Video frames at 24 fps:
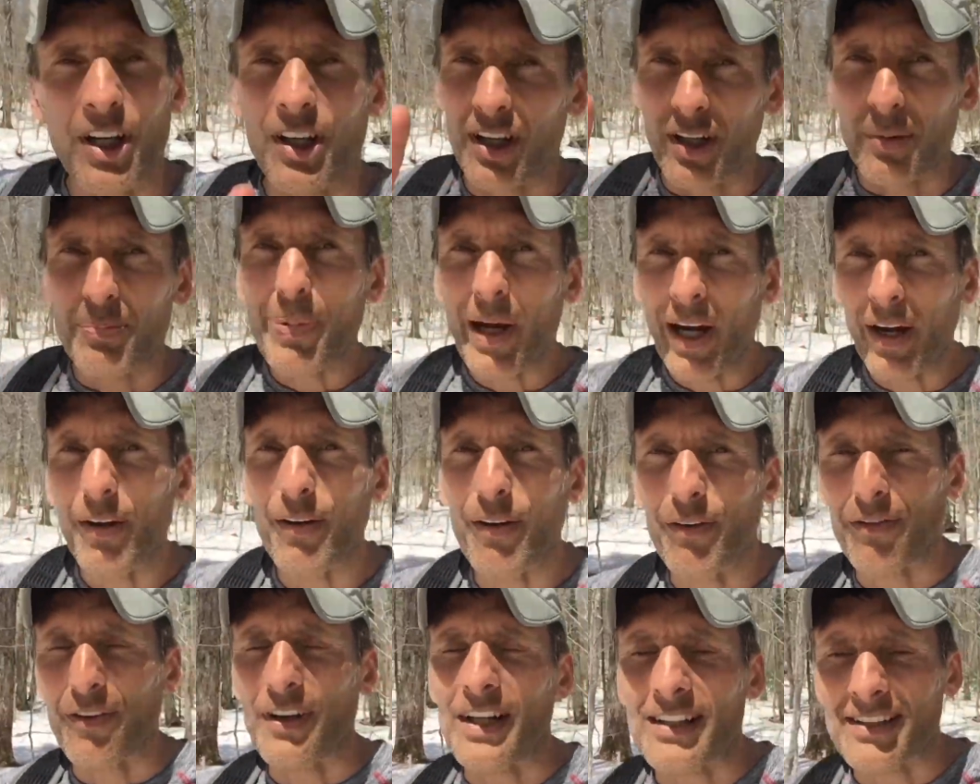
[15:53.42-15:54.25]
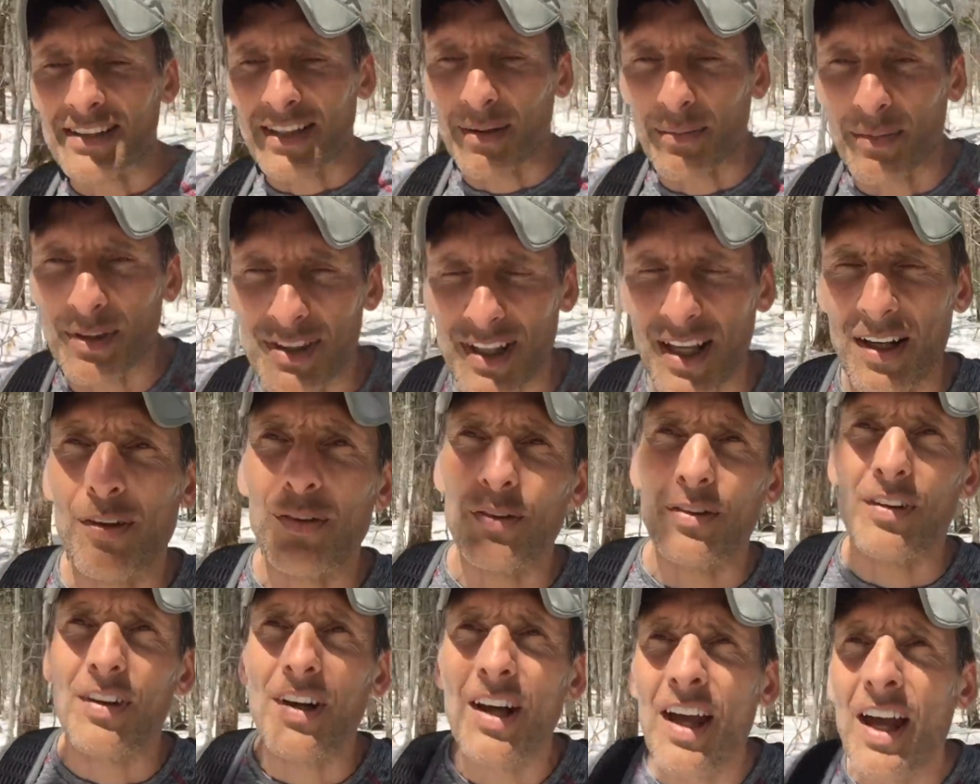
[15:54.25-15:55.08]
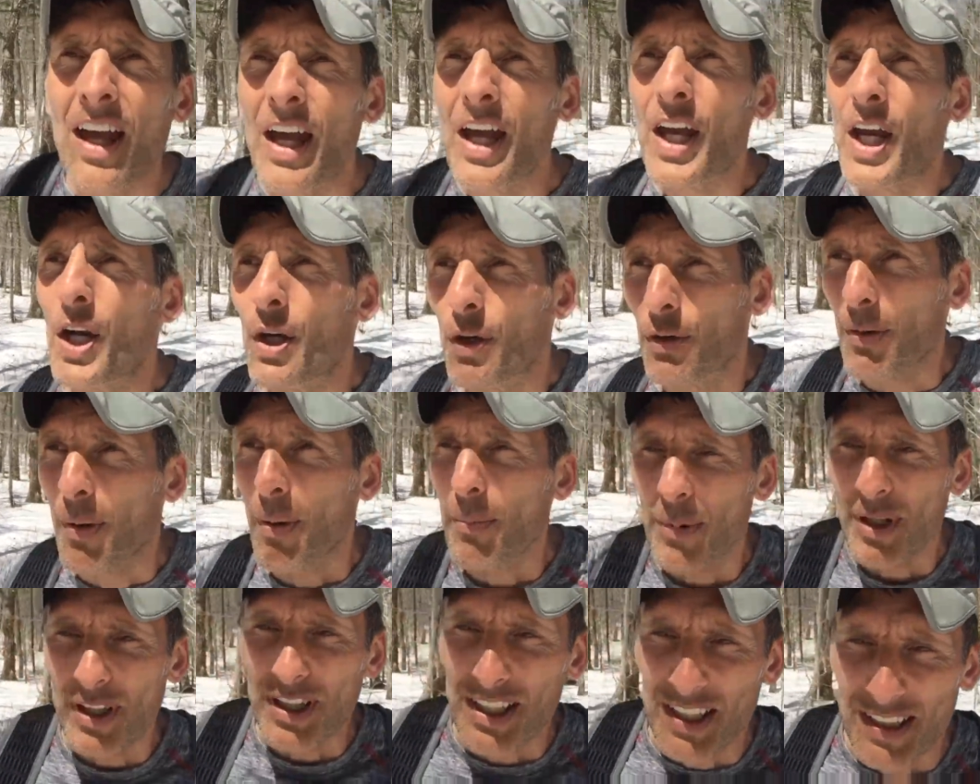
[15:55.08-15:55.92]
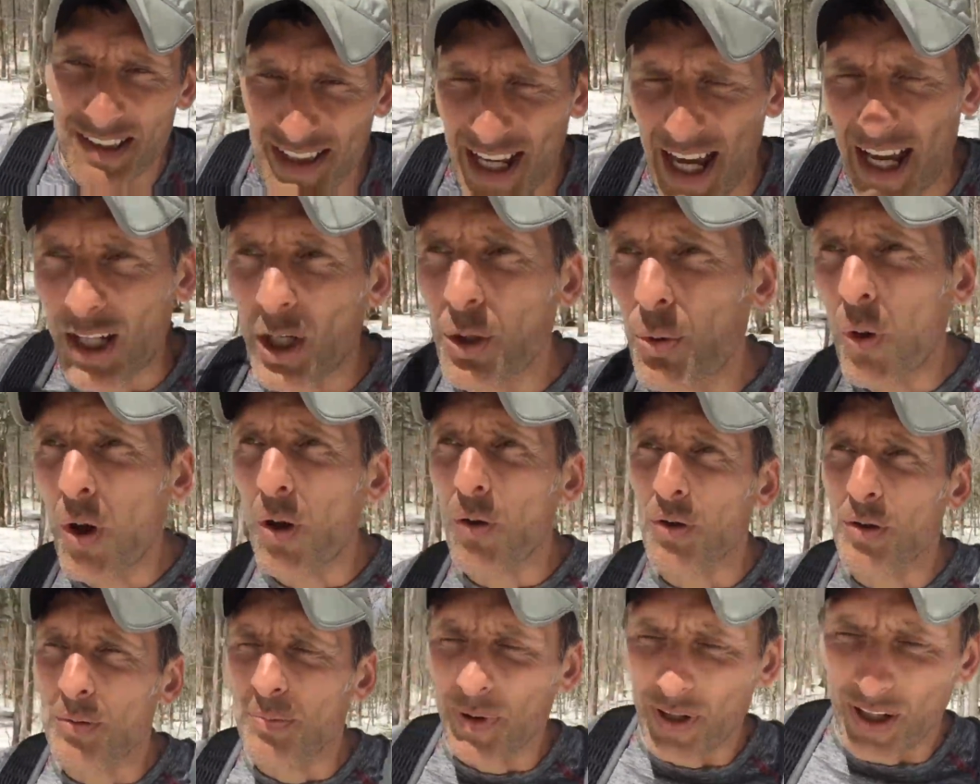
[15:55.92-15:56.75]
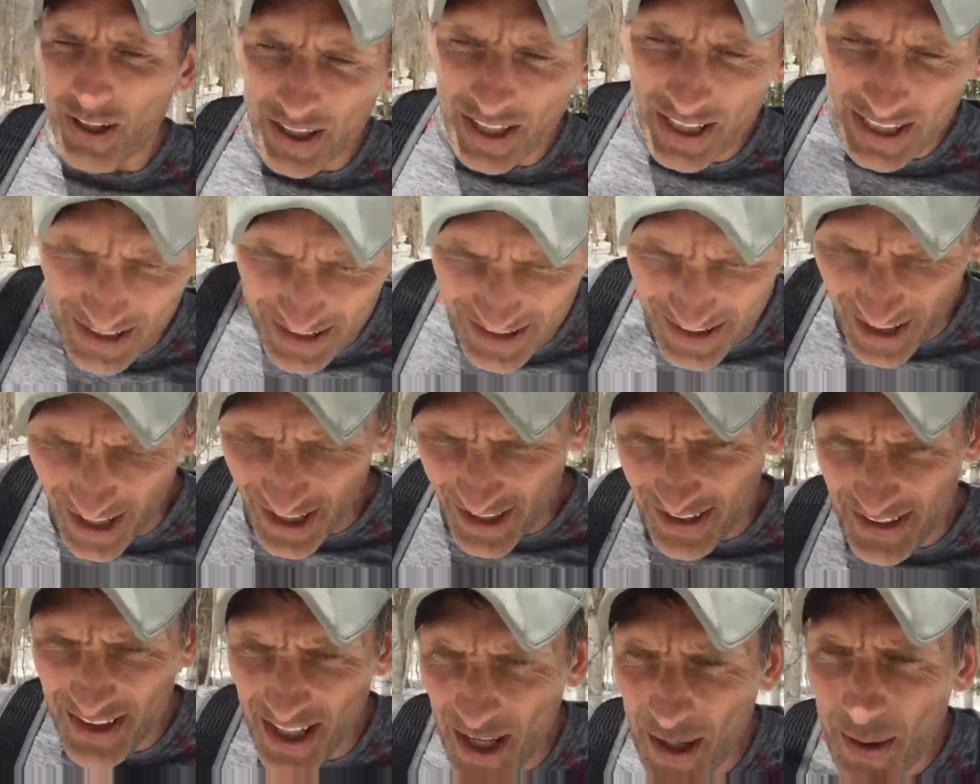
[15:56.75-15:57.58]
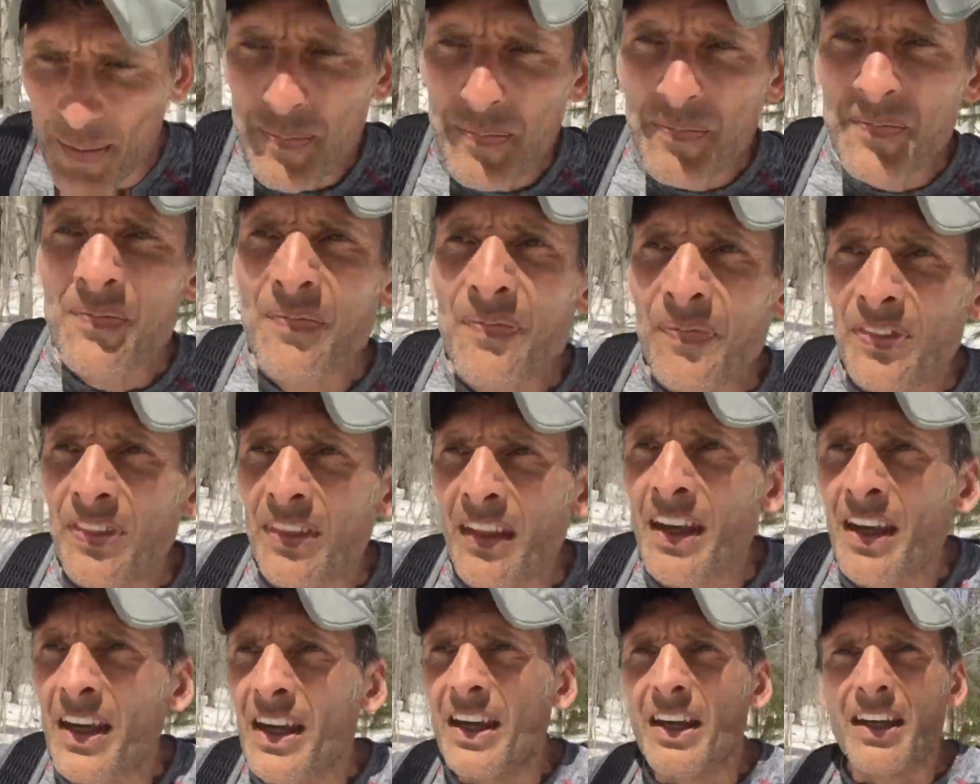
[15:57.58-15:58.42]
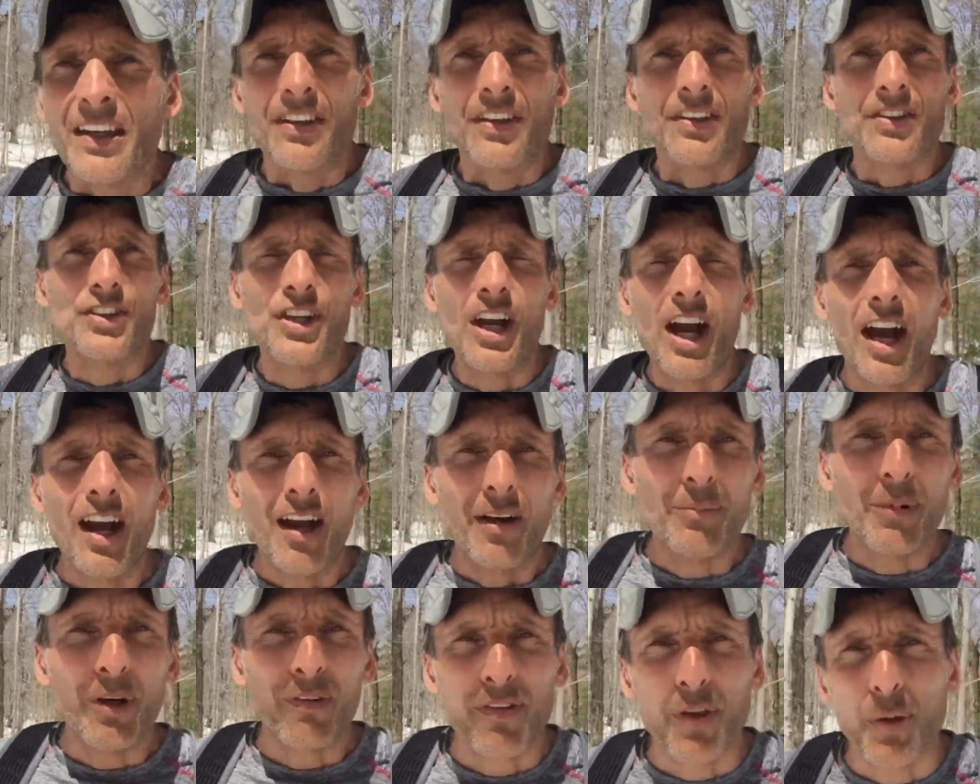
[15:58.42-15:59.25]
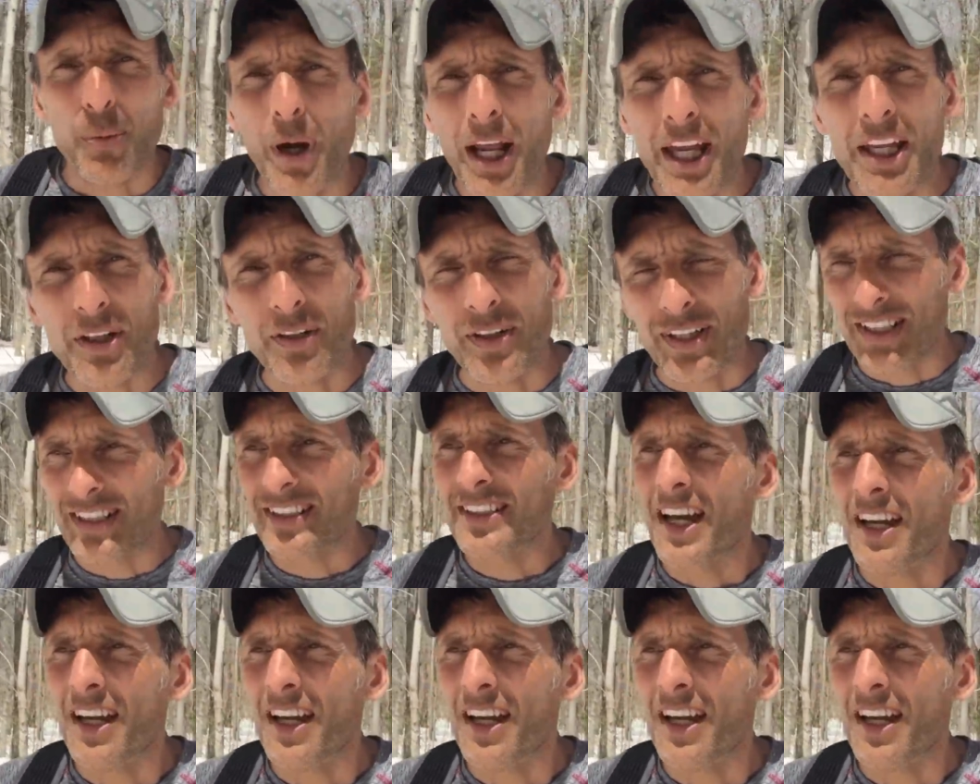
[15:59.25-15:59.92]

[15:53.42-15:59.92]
gonna paraphrase him because I don't remember the exact quote, but he says, the job of the writer is